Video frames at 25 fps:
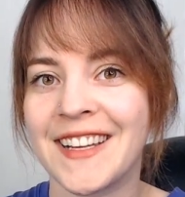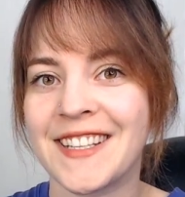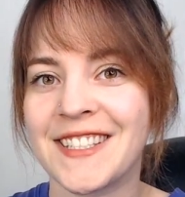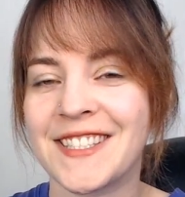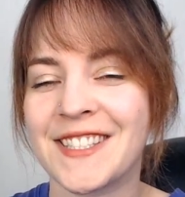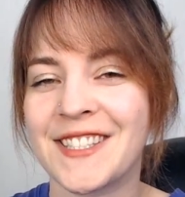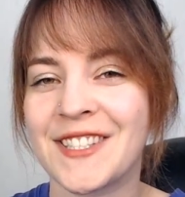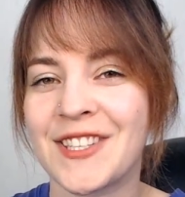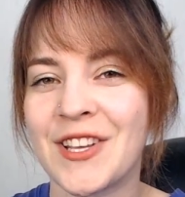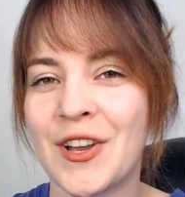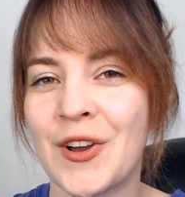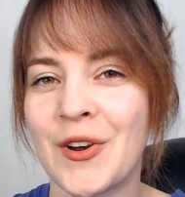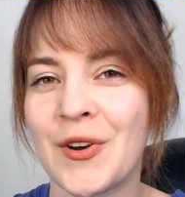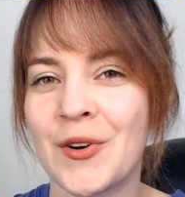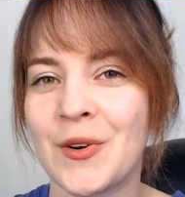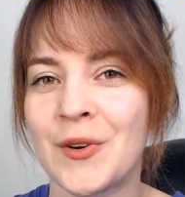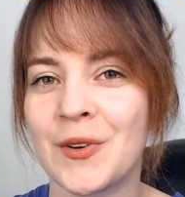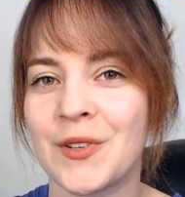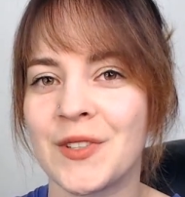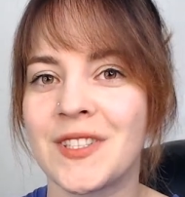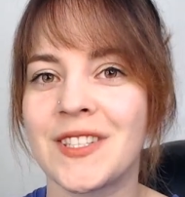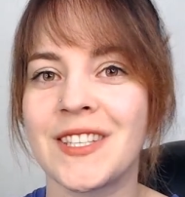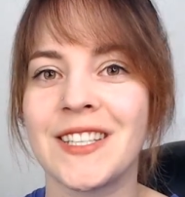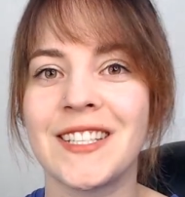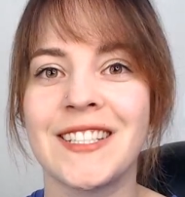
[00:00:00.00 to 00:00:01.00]

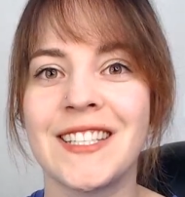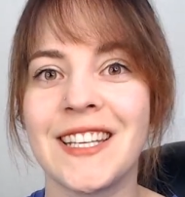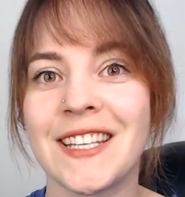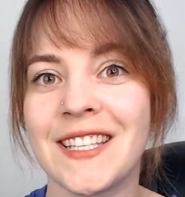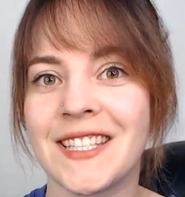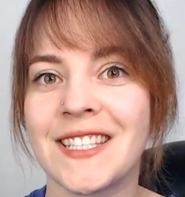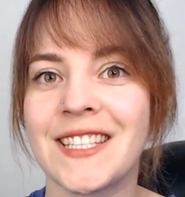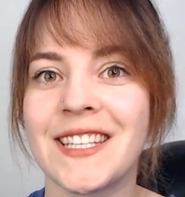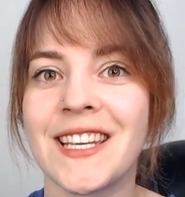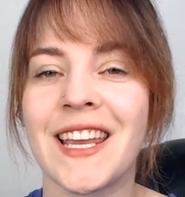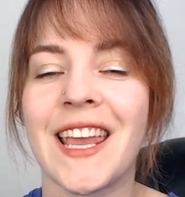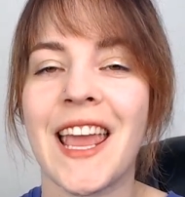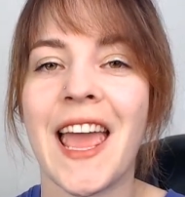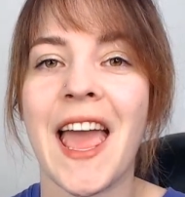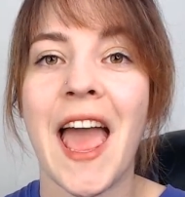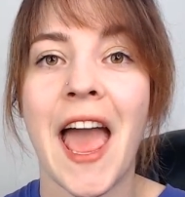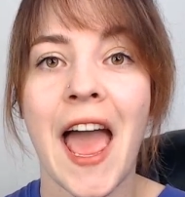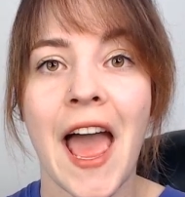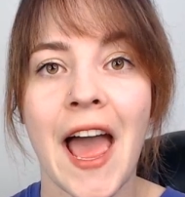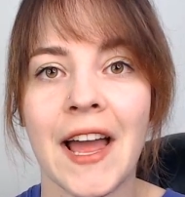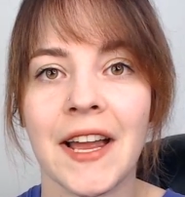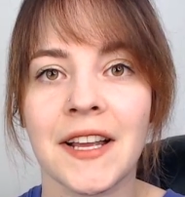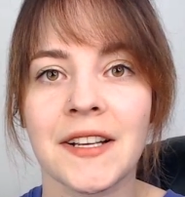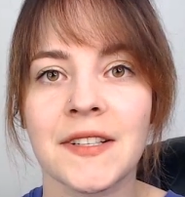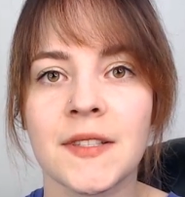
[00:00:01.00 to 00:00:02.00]
So sadistic
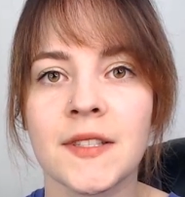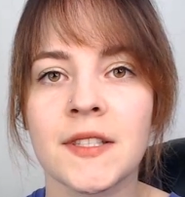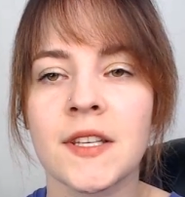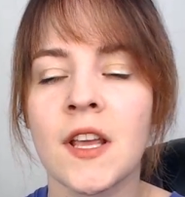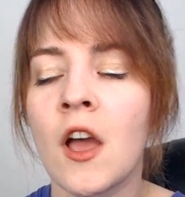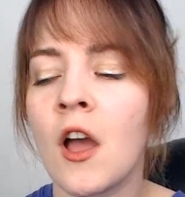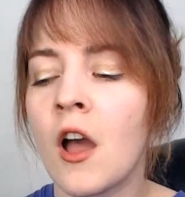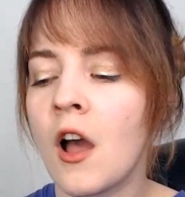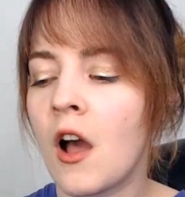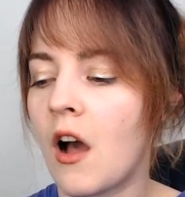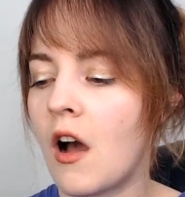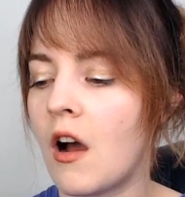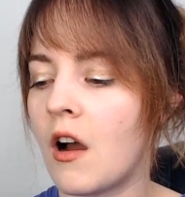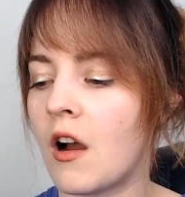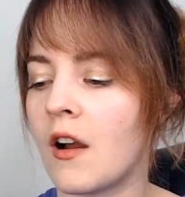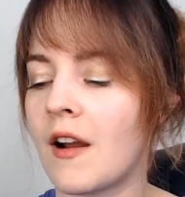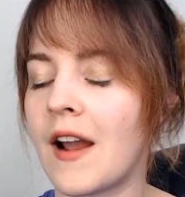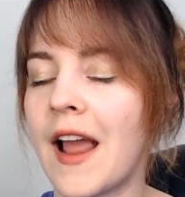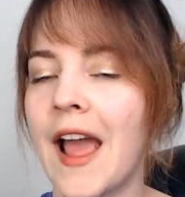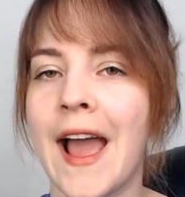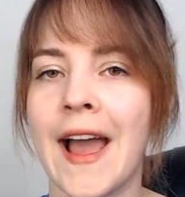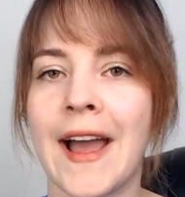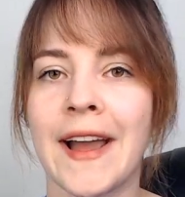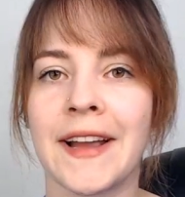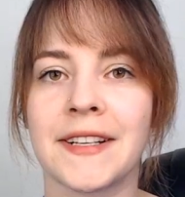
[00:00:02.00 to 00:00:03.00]
acts
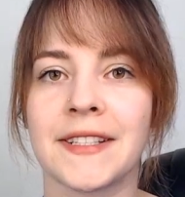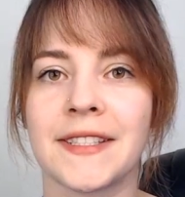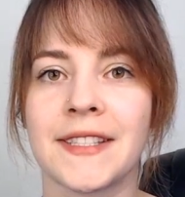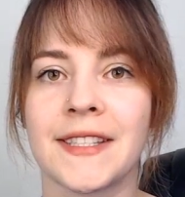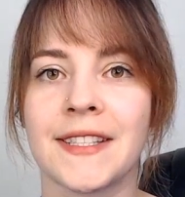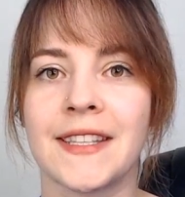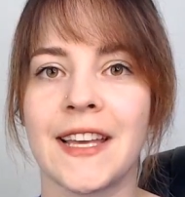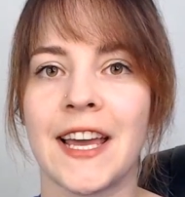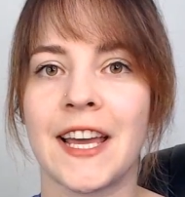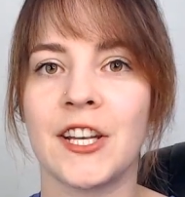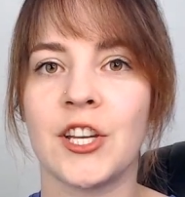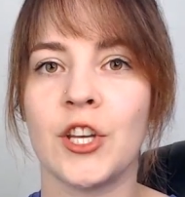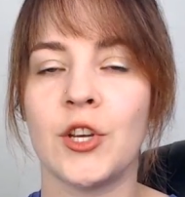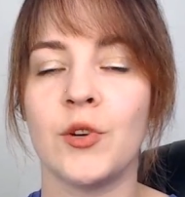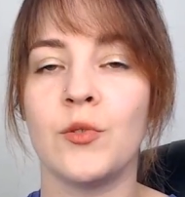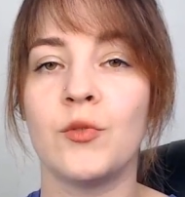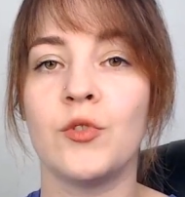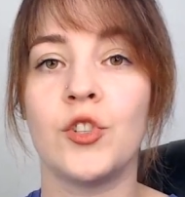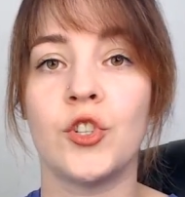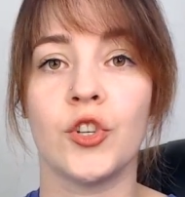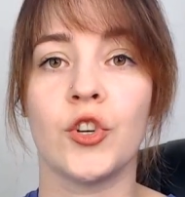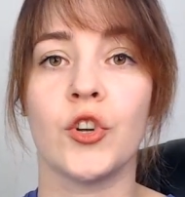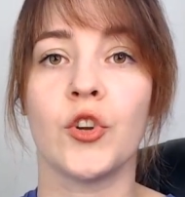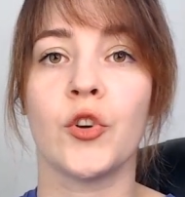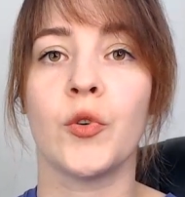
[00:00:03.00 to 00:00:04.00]
are acts that you
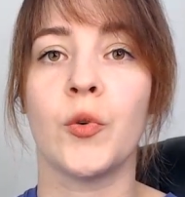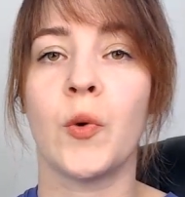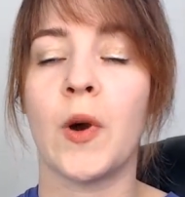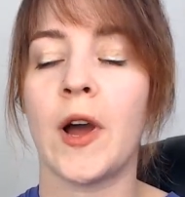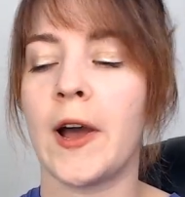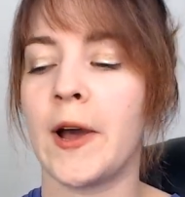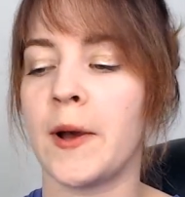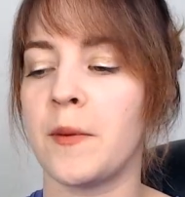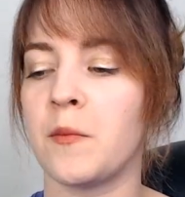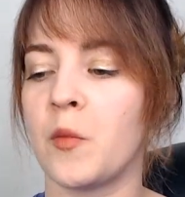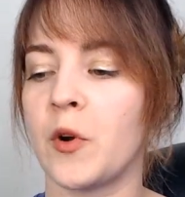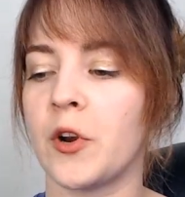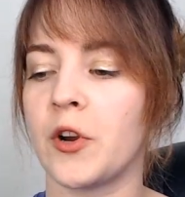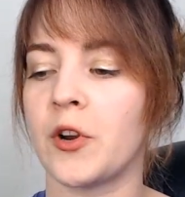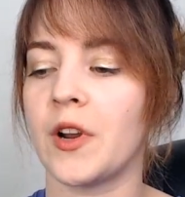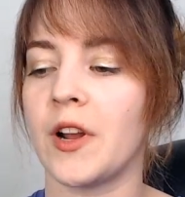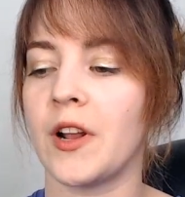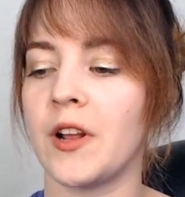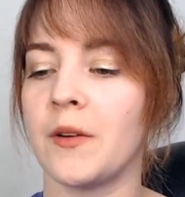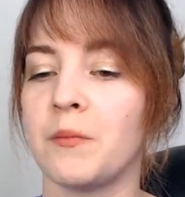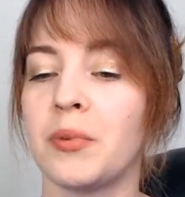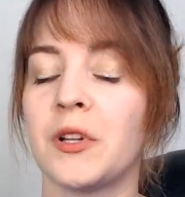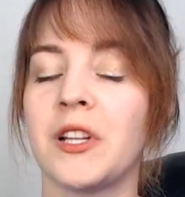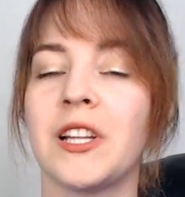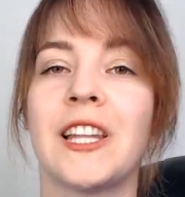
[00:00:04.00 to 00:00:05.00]
do where
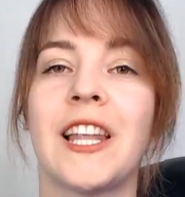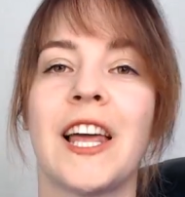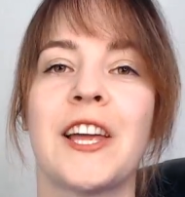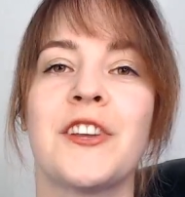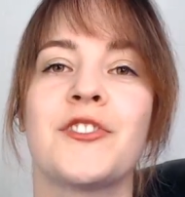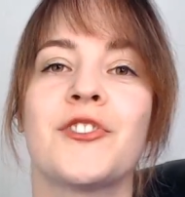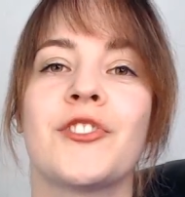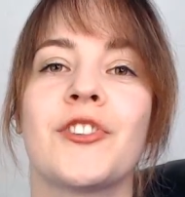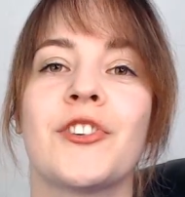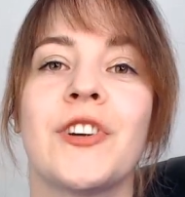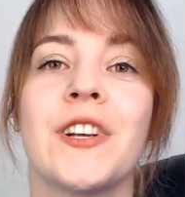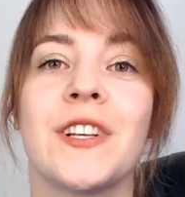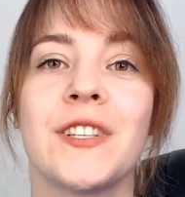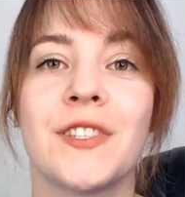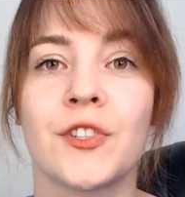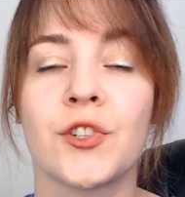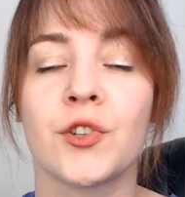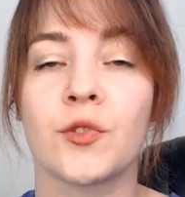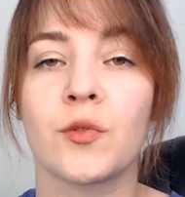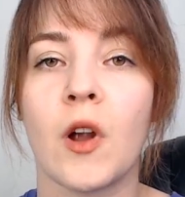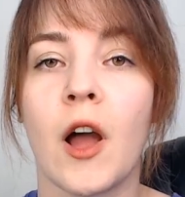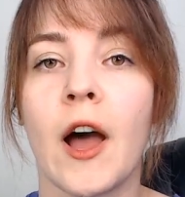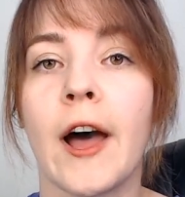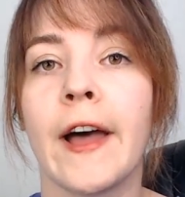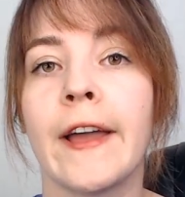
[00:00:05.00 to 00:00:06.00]
a pleasure is
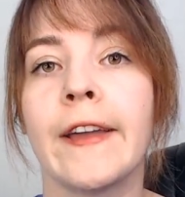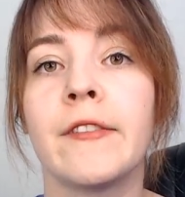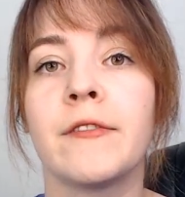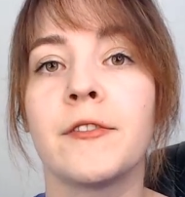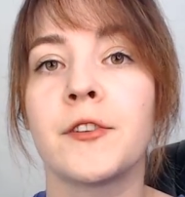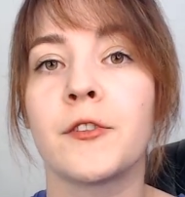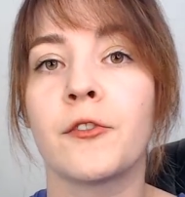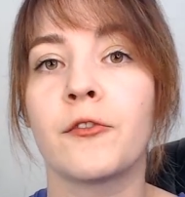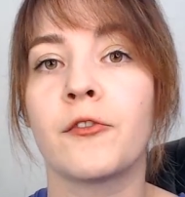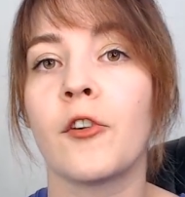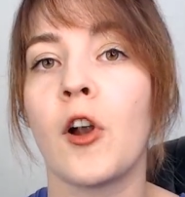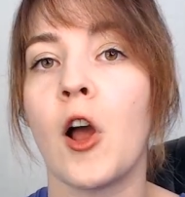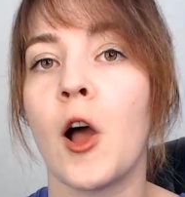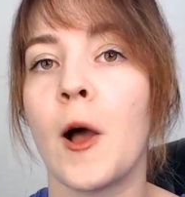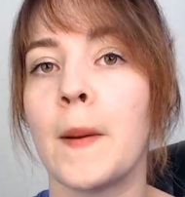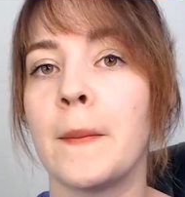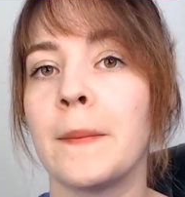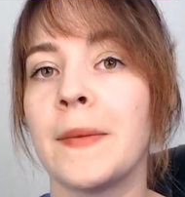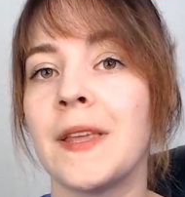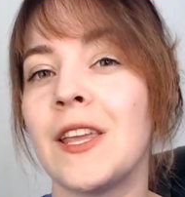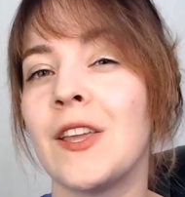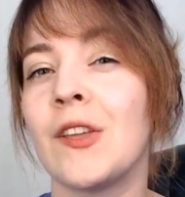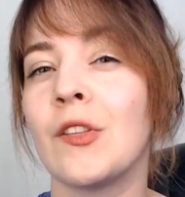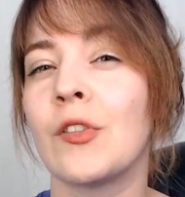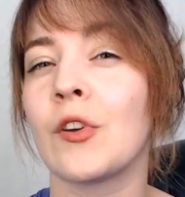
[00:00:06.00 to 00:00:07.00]
derived
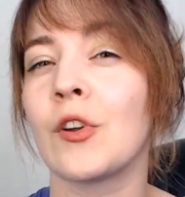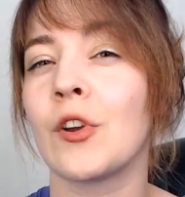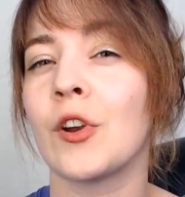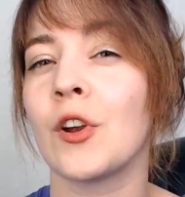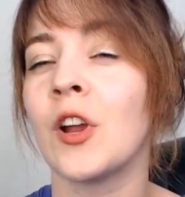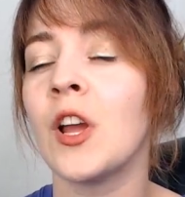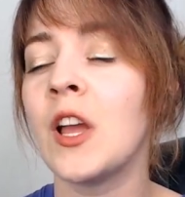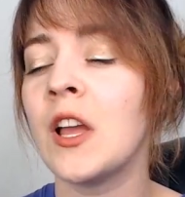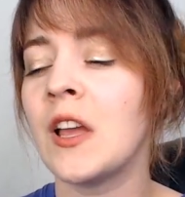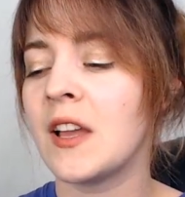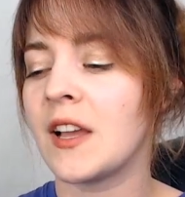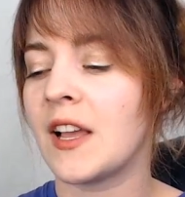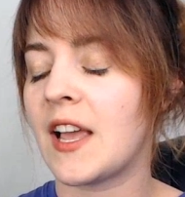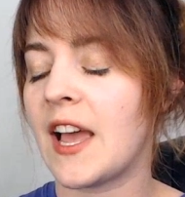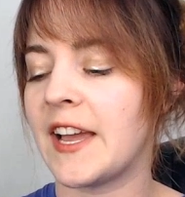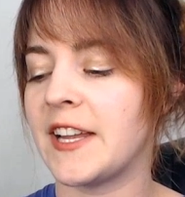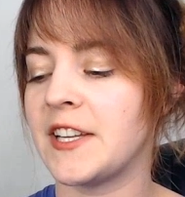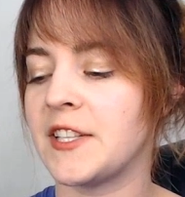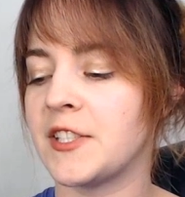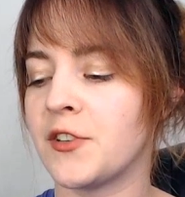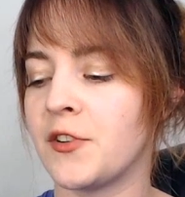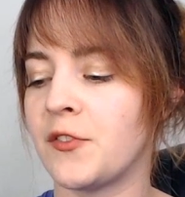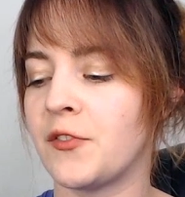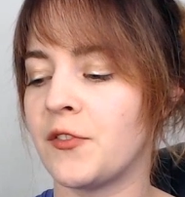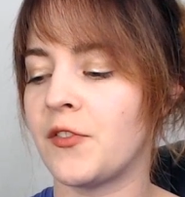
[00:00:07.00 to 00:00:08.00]
from either
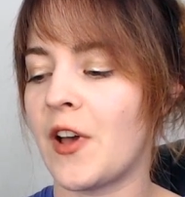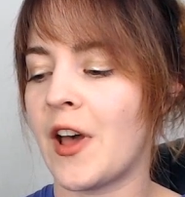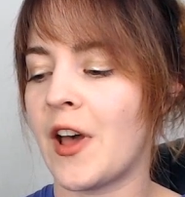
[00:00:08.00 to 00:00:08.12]
kind of